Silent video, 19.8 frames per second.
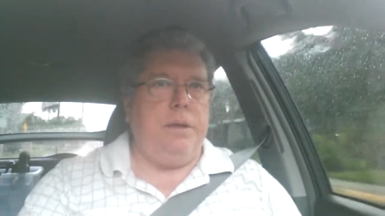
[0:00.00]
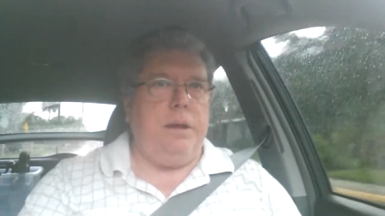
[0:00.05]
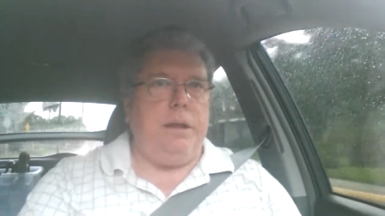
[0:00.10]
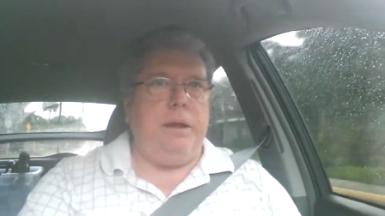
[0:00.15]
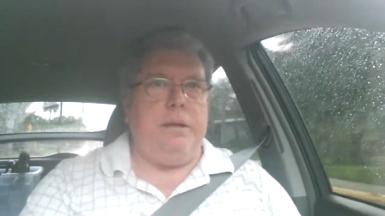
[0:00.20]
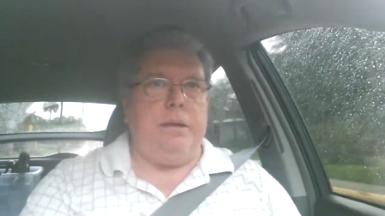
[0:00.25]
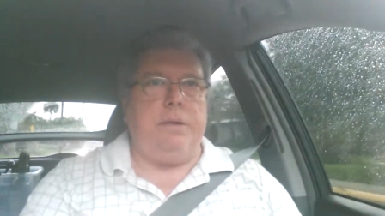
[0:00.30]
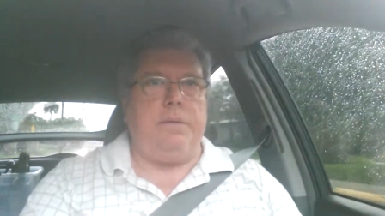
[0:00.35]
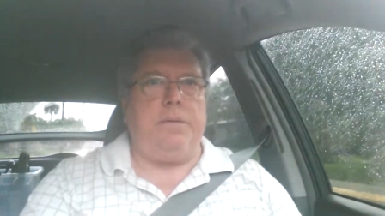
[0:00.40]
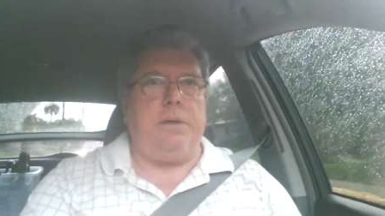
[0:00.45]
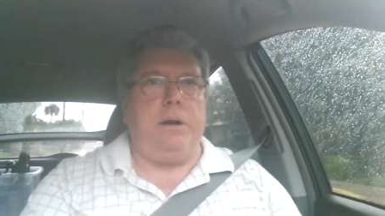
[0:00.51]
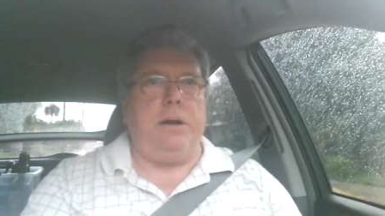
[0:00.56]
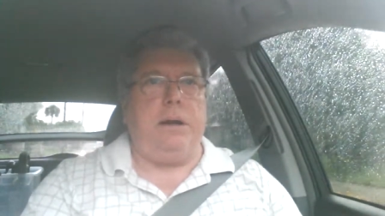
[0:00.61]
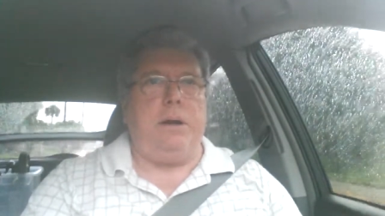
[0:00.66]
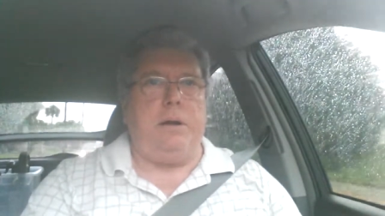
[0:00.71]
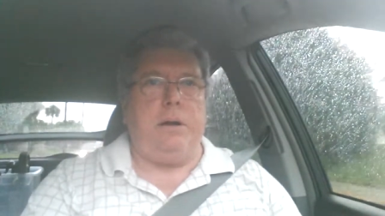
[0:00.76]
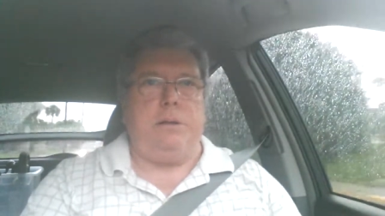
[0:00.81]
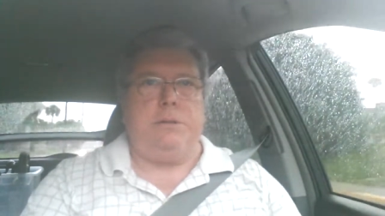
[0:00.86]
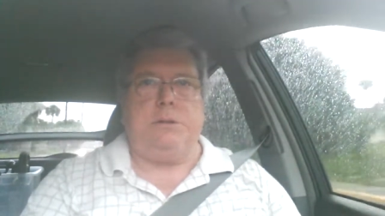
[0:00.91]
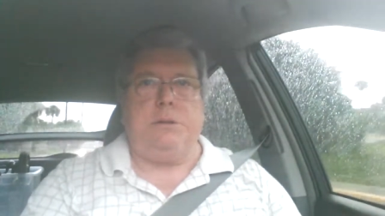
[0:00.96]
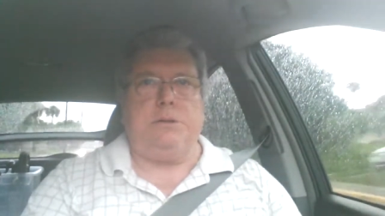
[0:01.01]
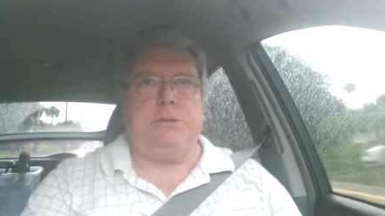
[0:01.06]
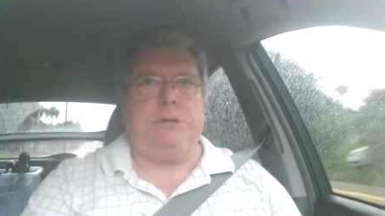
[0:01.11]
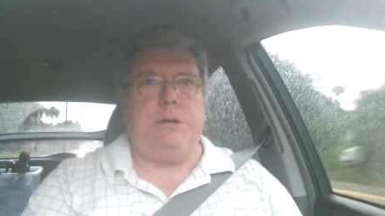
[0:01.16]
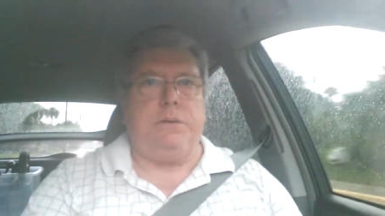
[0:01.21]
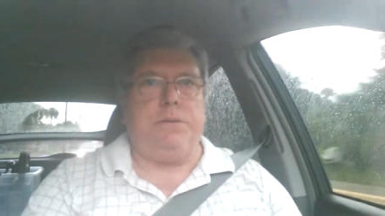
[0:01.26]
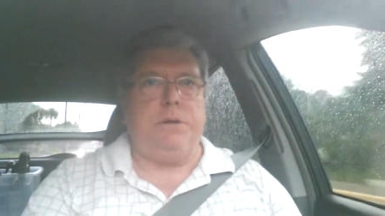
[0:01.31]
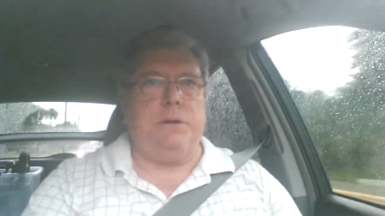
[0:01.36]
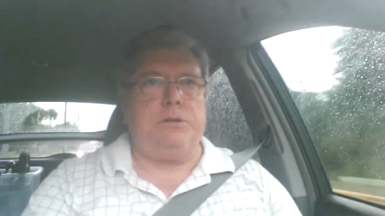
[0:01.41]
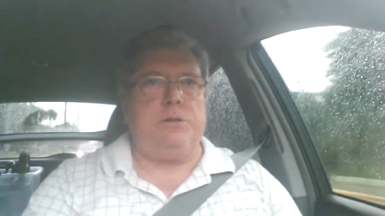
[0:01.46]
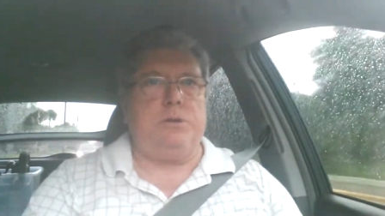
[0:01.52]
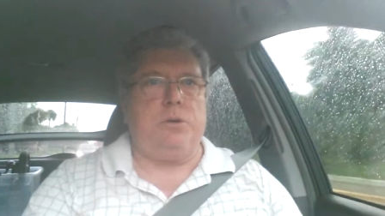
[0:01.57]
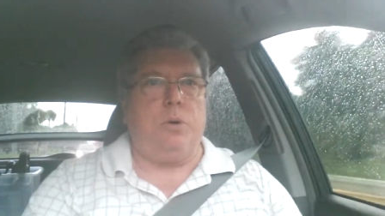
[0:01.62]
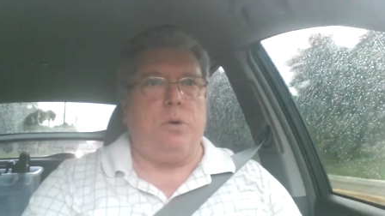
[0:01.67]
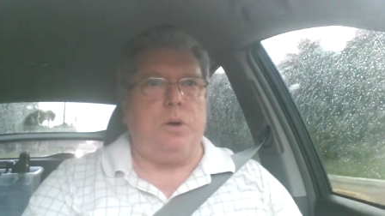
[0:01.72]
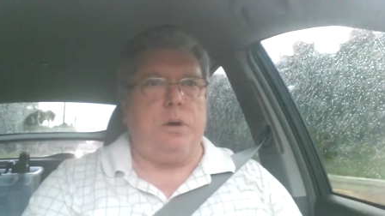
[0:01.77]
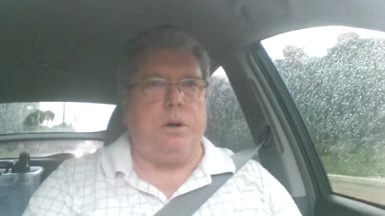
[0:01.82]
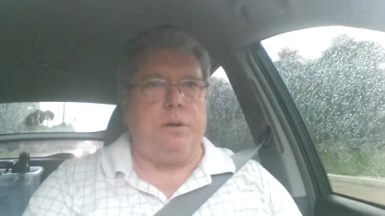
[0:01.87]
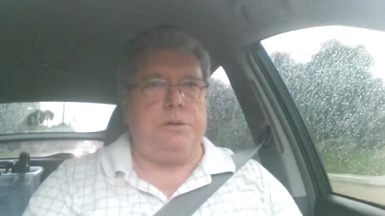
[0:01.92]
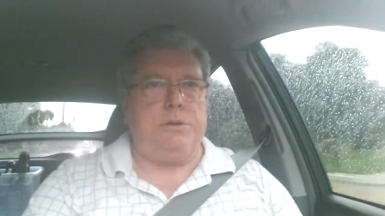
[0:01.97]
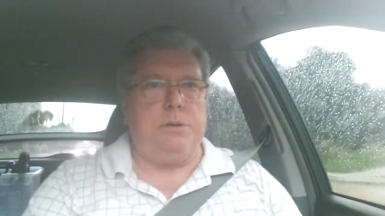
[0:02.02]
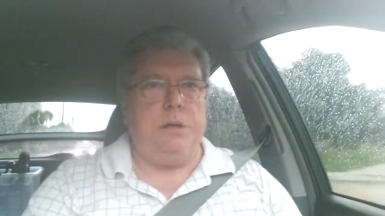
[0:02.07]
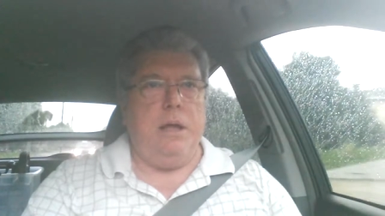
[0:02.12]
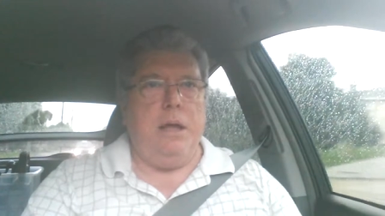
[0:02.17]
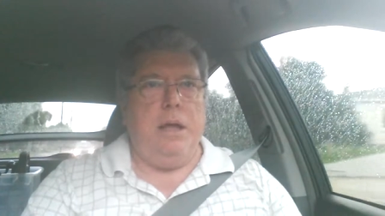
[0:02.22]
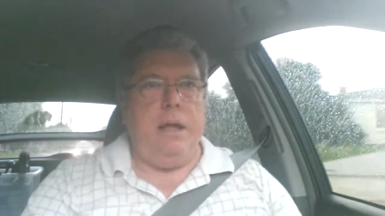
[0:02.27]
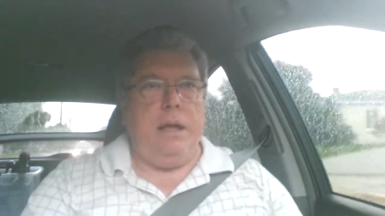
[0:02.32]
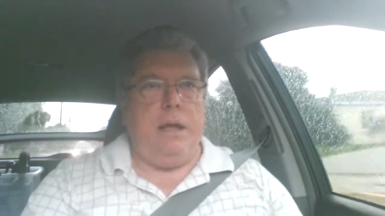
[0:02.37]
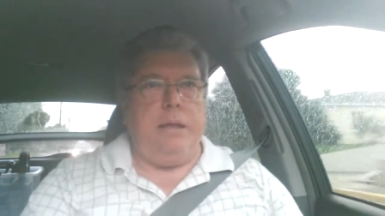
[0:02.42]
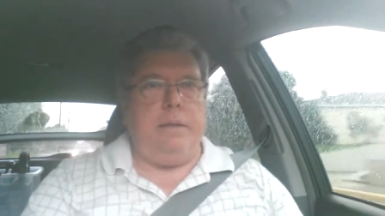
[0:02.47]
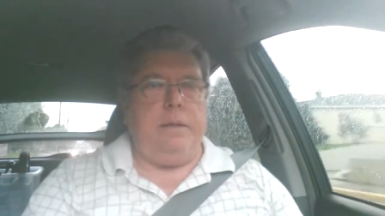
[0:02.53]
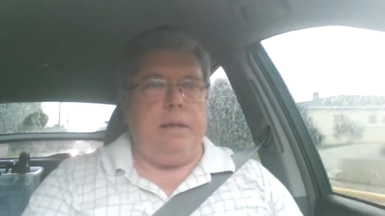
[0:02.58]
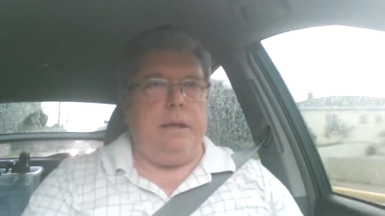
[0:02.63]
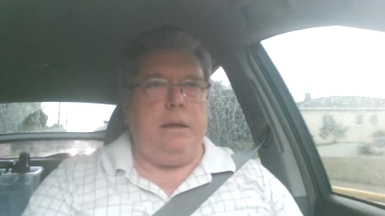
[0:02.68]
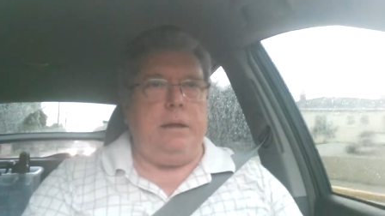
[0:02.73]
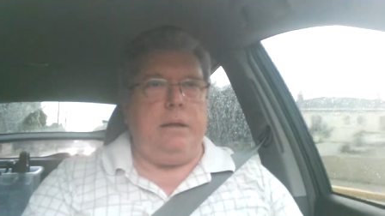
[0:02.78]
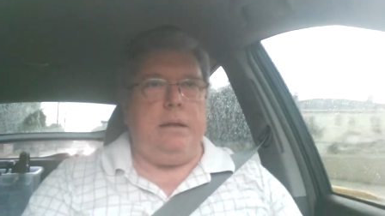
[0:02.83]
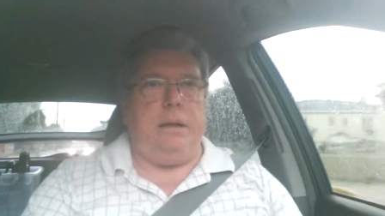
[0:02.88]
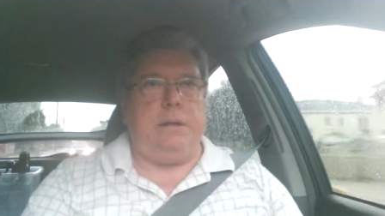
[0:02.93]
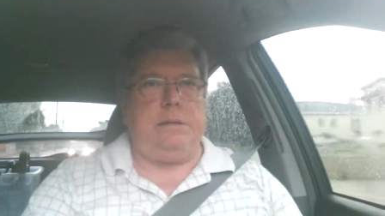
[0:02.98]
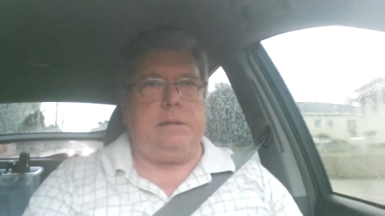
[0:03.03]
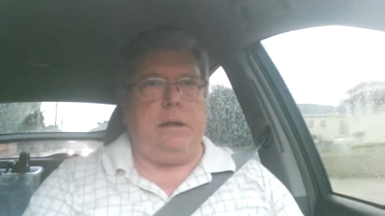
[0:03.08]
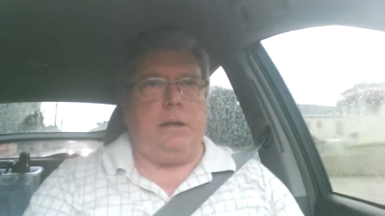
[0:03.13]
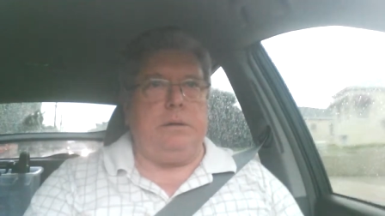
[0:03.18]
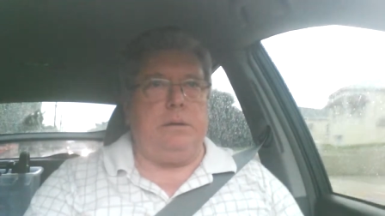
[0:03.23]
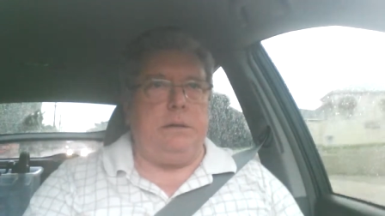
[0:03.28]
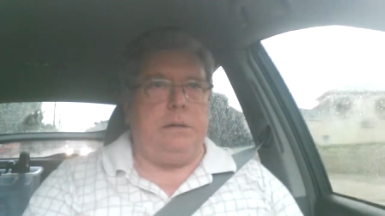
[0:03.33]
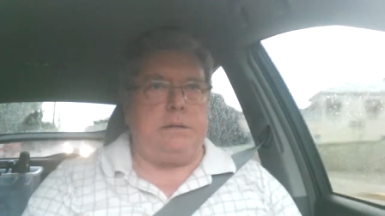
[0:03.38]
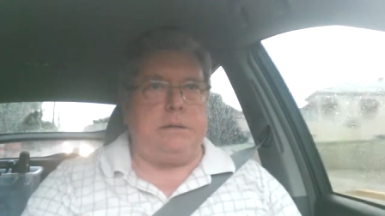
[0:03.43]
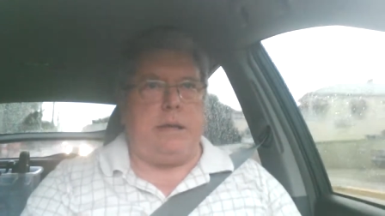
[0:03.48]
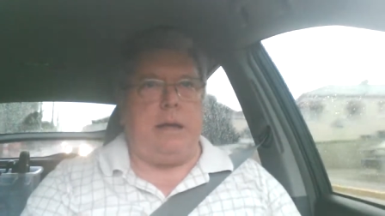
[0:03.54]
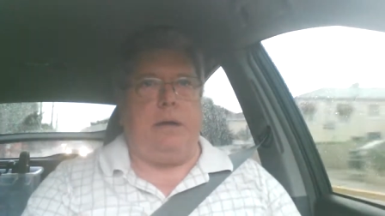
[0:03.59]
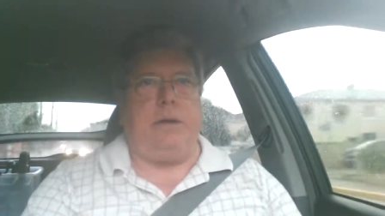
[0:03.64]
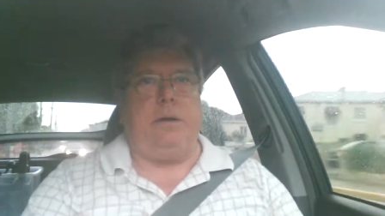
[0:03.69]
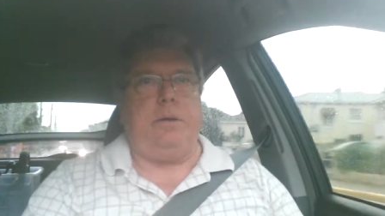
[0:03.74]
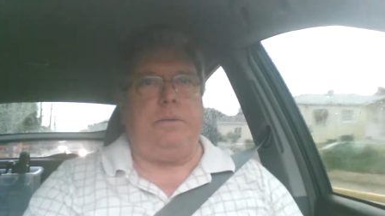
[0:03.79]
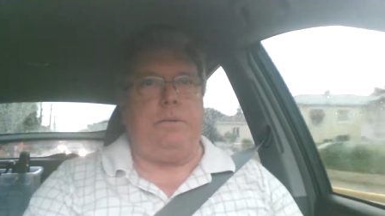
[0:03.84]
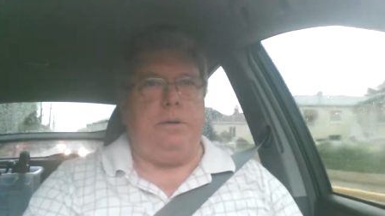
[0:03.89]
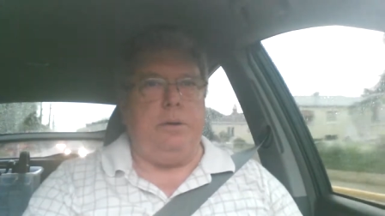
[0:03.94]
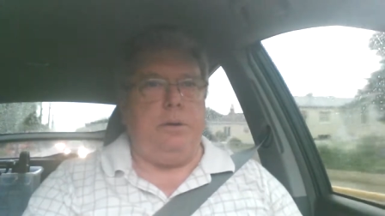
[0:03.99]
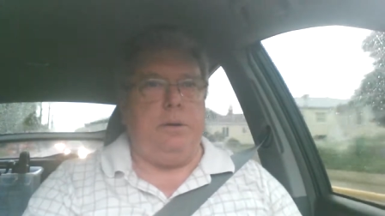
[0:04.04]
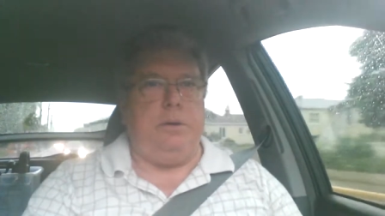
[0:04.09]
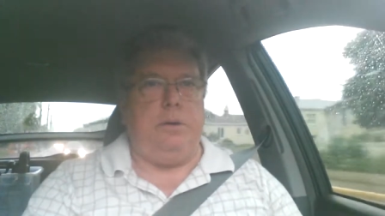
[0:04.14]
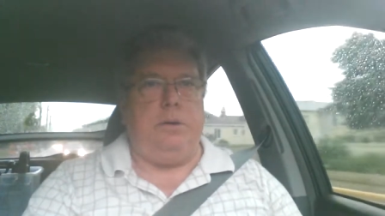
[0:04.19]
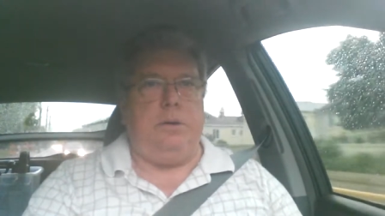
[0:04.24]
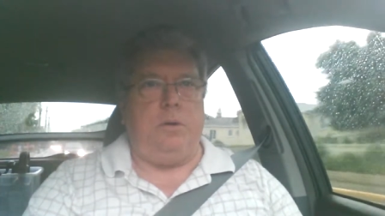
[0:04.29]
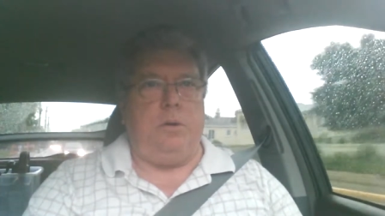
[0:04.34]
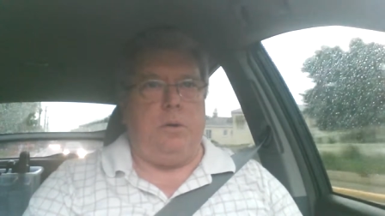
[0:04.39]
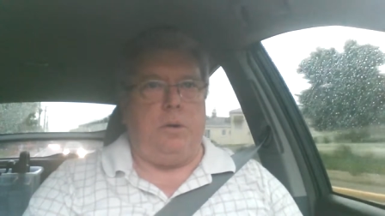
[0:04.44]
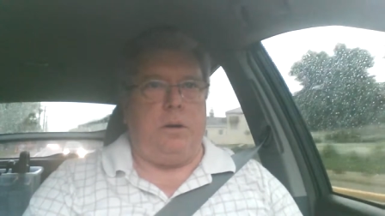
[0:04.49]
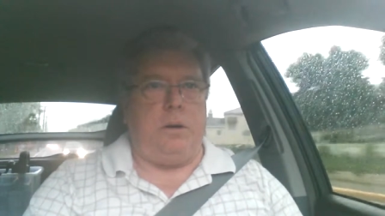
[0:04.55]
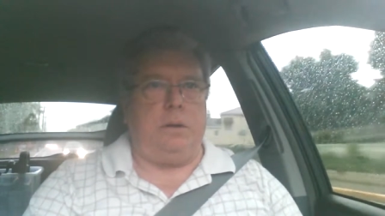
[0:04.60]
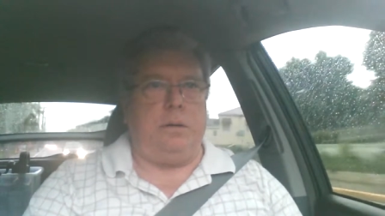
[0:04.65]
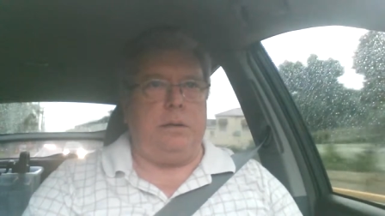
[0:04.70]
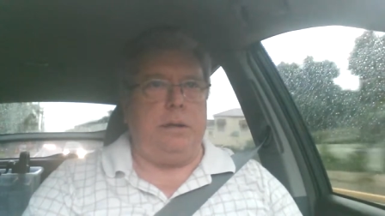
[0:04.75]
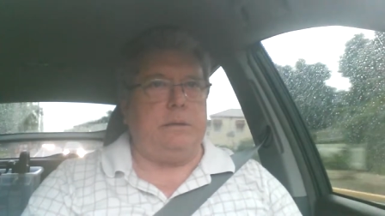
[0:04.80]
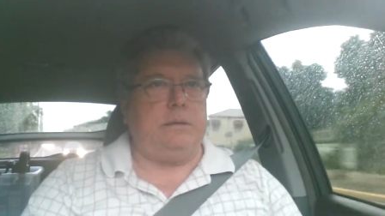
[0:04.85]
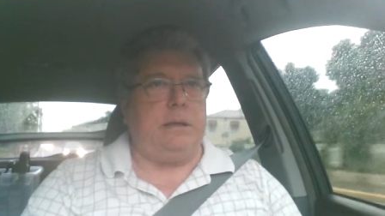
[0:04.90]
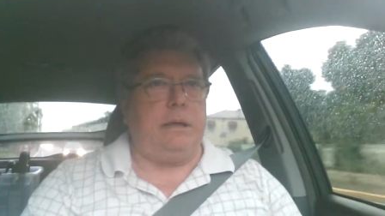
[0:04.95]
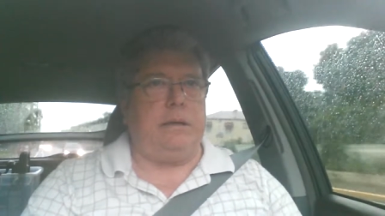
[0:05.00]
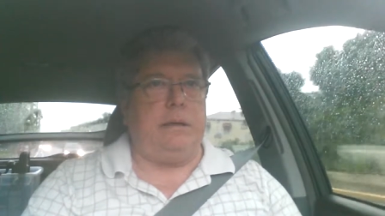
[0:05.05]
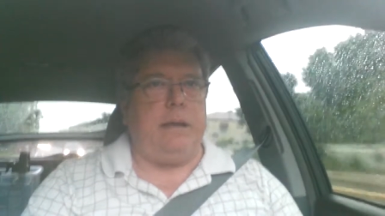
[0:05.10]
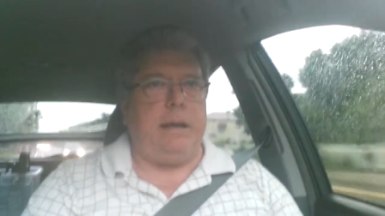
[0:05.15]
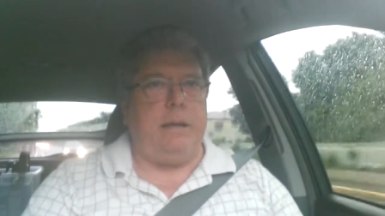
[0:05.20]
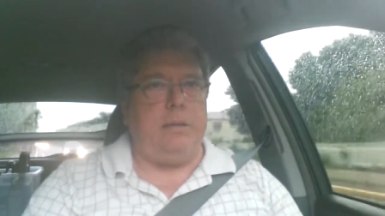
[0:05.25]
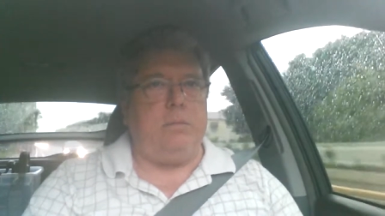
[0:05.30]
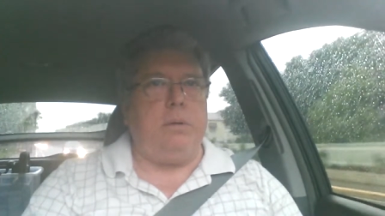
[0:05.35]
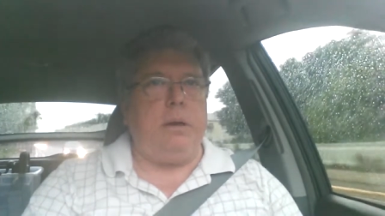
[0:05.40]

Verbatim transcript: in different areas there's different stores that sell discounted food or things like that.